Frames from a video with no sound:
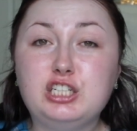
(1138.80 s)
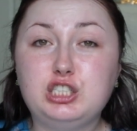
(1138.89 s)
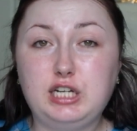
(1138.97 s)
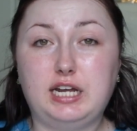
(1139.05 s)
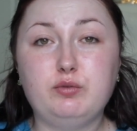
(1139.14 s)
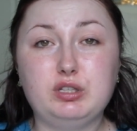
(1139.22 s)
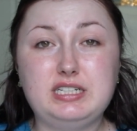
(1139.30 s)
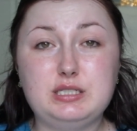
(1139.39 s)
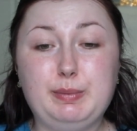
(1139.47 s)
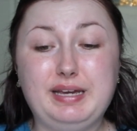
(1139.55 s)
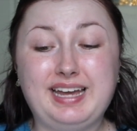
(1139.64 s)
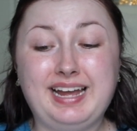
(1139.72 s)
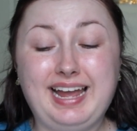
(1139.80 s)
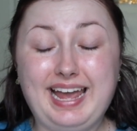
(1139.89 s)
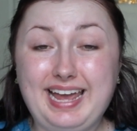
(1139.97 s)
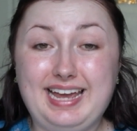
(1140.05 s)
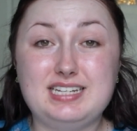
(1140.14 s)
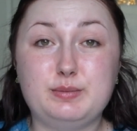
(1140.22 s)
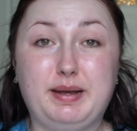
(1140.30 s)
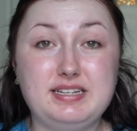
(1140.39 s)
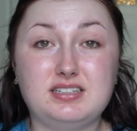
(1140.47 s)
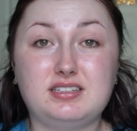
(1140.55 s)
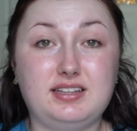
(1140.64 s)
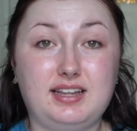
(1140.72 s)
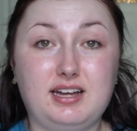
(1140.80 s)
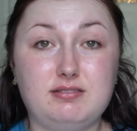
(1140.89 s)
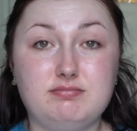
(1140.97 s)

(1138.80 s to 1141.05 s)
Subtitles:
generally speaking it is basically that.